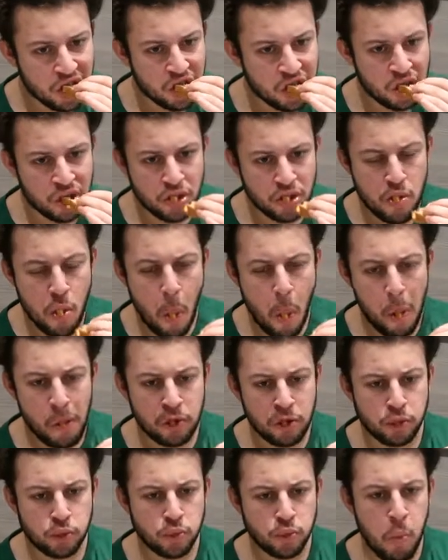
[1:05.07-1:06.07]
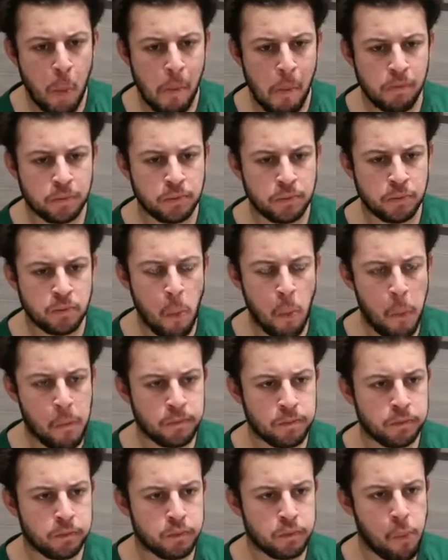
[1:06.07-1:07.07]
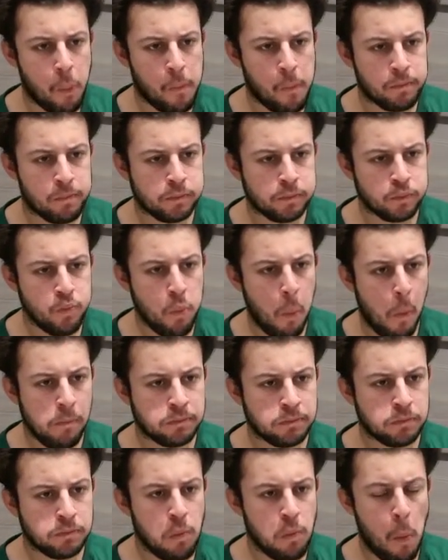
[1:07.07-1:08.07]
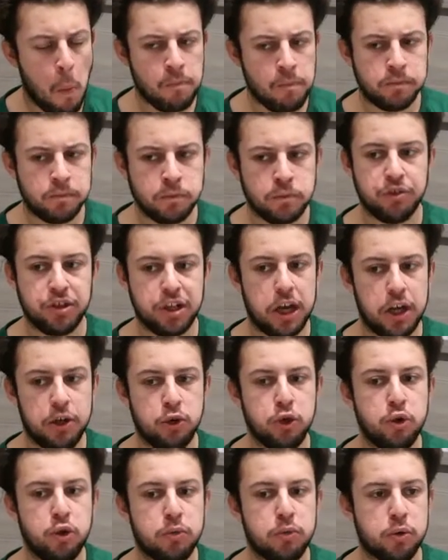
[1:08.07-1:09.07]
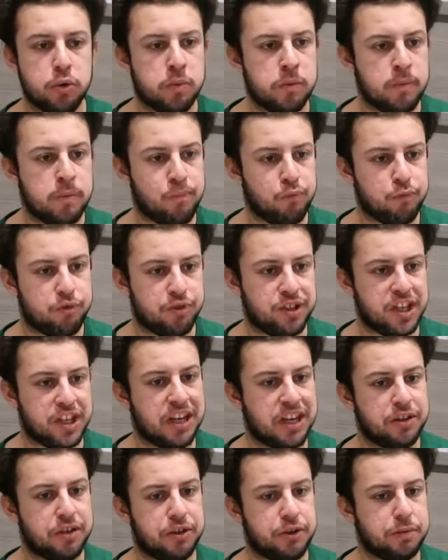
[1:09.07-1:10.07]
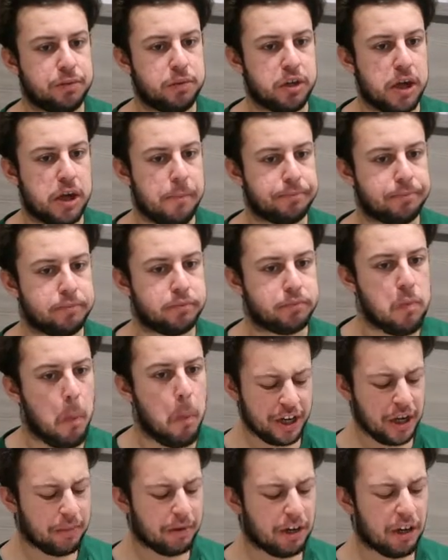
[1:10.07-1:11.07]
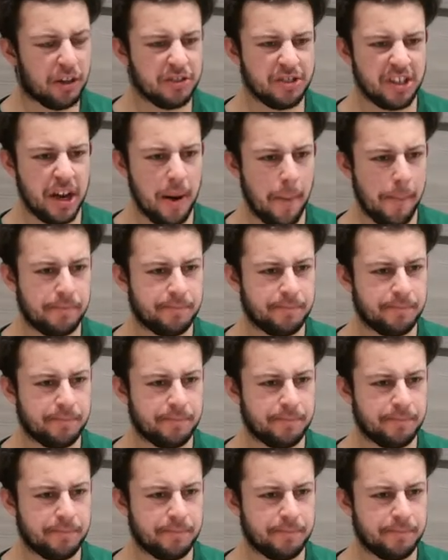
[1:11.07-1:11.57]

I'm the opposite of classy. Brackets, sorry, not sorry. Is that like normal? Standard? Like, think I'm classy?